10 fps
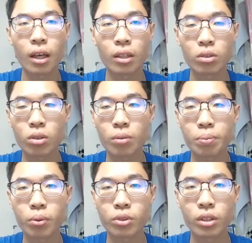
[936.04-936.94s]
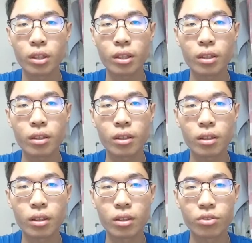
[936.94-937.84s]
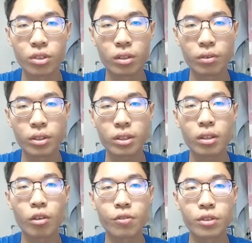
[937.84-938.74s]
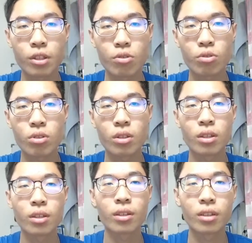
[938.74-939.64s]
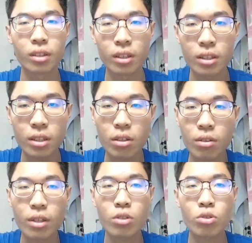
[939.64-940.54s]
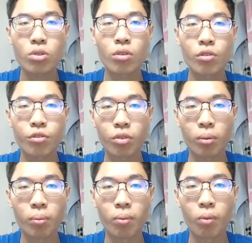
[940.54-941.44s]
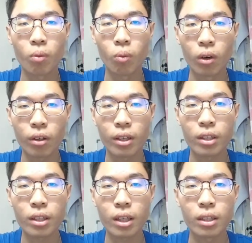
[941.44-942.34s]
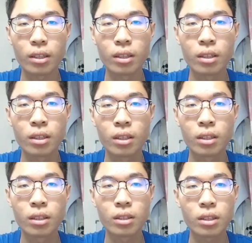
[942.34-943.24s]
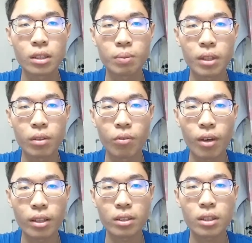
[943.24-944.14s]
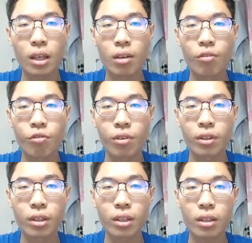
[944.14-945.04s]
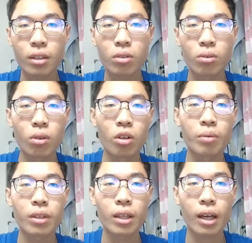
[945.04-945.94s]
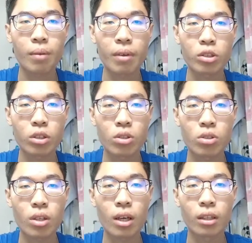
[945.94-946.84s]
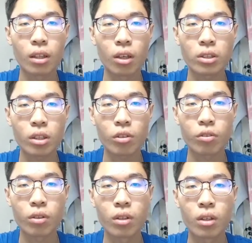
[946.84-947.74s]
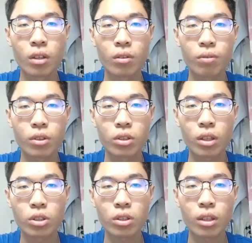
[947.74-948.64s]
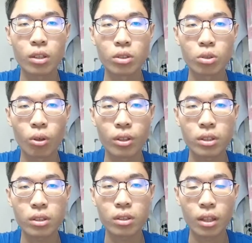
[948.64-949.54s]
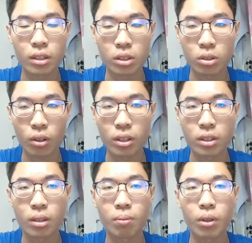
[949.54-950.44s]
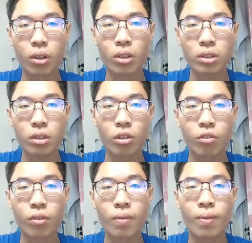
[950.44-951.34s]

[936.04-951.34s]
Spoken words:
anthropogenic drivers of change. These range from volcanic and seismic events and flooding to global climate change and the loss of vegetation and soils because of